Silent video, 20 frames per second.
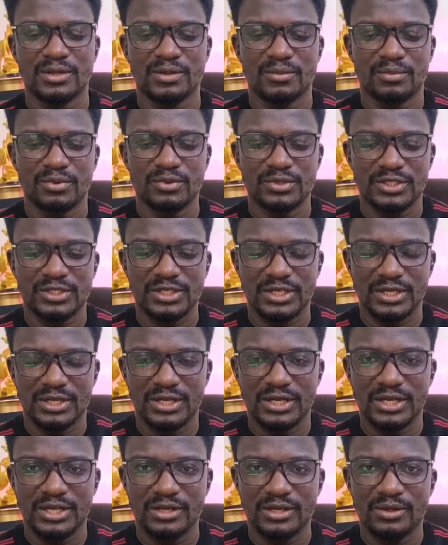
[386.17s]
Put in a
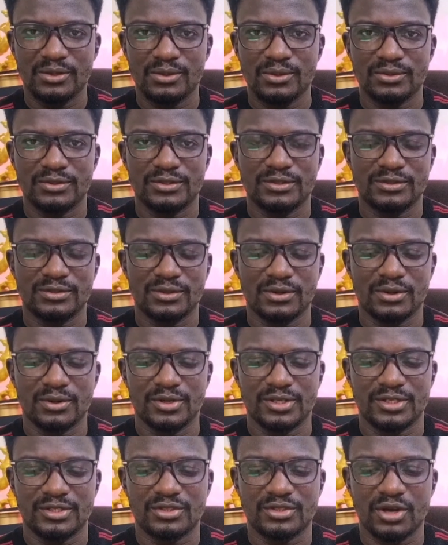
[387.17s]
clean cloth or
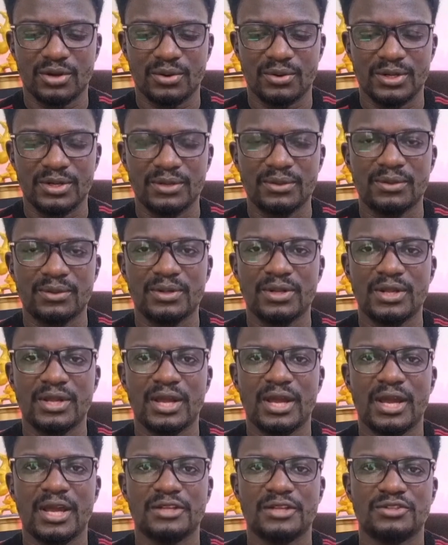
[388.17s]
a towel
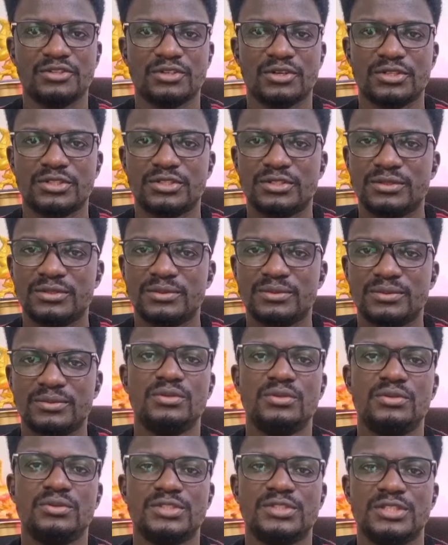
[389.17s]
and just
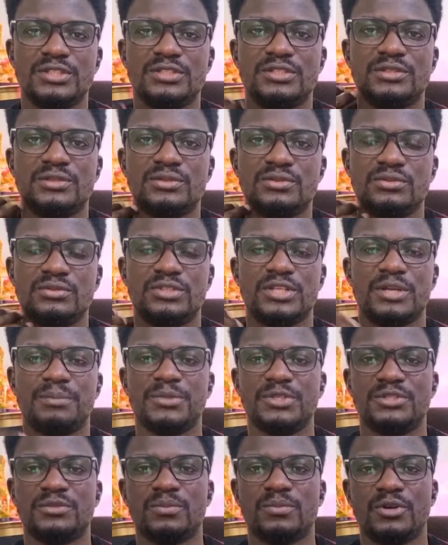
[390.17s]
use it to
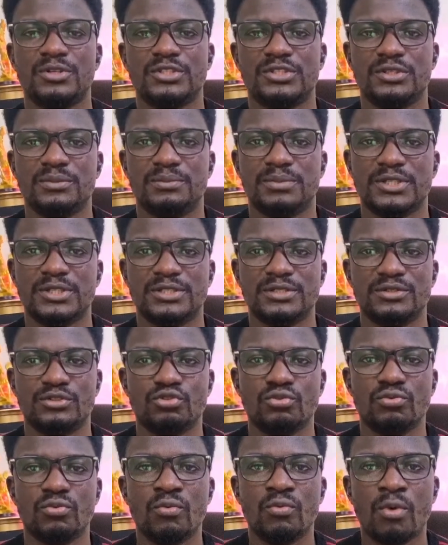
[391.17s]
tepid sponge the person.
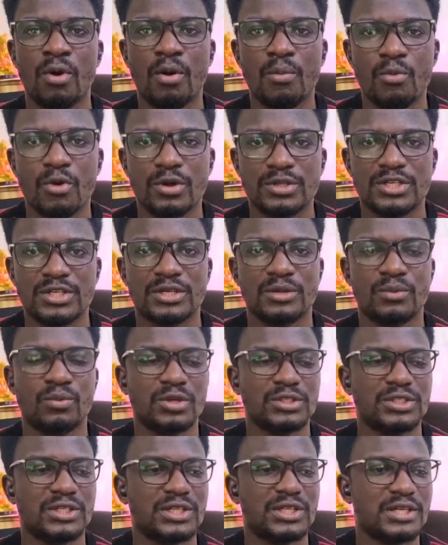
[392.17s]
So warm water,
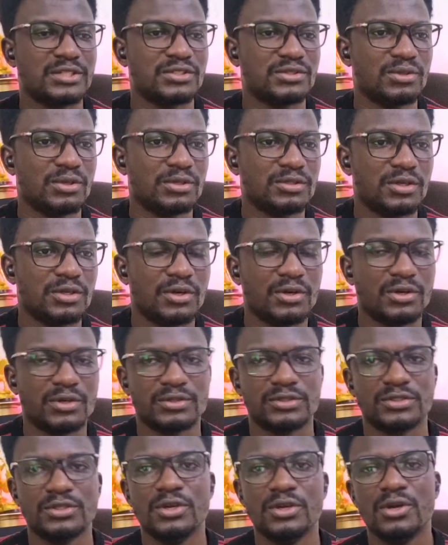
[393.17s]
water that is not
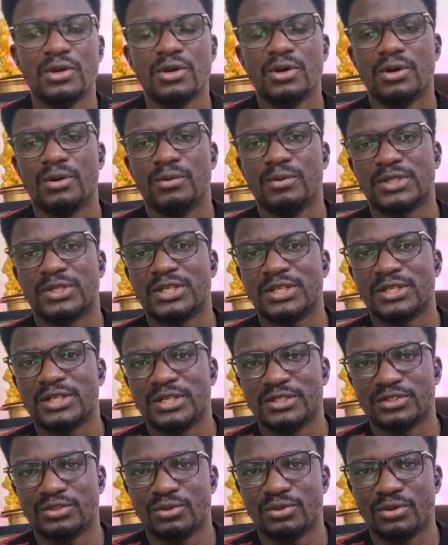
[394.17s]
hot or water that
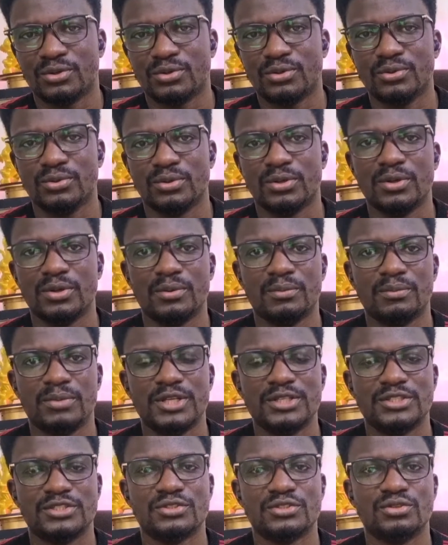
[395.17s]
is not cold.
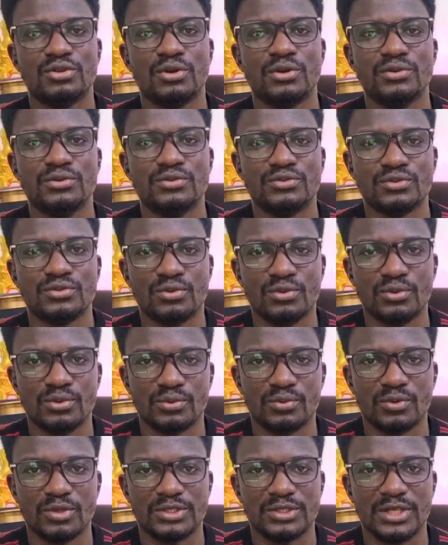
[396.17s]
Please don't use cold
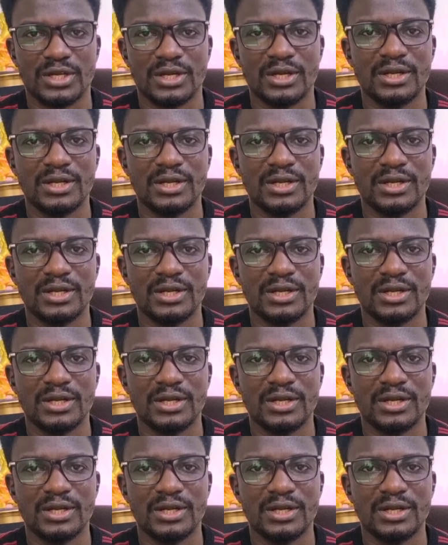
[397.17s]
water.